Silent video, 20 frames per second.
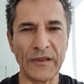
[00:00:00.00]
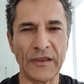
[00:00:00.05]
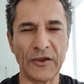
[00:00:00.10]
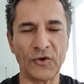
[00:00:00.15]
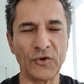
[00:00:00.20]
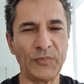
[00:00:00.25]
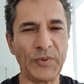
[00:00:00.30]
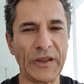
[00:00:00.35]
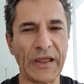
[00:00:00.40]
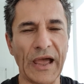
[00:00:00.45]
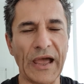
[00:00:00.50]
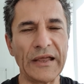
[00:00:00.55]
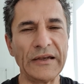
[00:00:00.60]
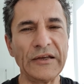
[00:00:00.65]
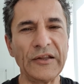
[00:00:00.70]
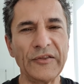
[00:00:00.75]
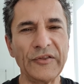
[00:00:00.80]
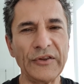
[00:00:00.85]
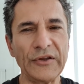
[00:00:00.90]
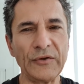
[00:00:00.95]
it could be
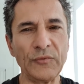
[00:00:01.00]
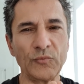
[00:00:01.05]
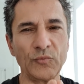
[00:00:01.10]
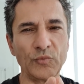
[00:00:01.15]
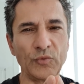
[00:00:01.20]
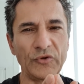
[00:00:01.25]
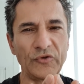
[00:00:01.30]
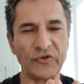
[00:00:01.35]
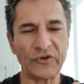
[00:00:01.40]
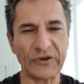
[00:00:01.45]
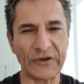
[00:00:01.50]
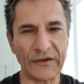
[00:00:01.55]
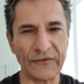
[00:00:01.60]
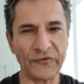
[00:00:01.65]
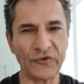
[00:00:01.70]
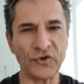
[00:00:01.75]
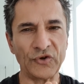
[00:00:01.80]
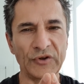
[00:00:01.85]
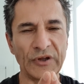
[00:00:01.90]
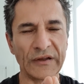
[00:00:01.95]
anything which
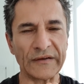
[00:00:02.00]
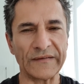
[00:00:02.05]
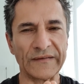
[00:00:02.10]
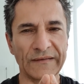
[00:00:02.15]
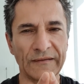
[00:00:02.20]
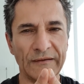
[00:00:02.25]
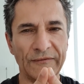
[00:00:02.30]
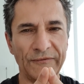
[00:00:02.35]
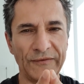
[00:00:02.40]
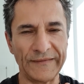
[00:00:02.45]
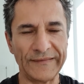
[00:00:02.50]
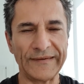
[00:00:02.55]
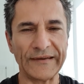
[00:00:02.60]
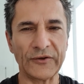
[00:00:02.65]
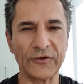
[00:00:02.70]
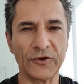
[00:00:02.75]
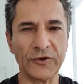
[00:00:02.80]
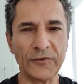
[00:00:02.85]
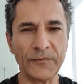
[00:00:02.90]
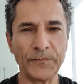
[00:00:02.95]
gives you that
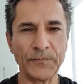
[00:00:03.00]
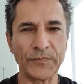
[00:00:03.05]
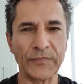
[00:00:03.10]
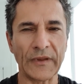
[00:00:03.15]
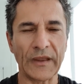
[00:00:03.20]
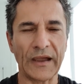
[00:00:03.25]
physical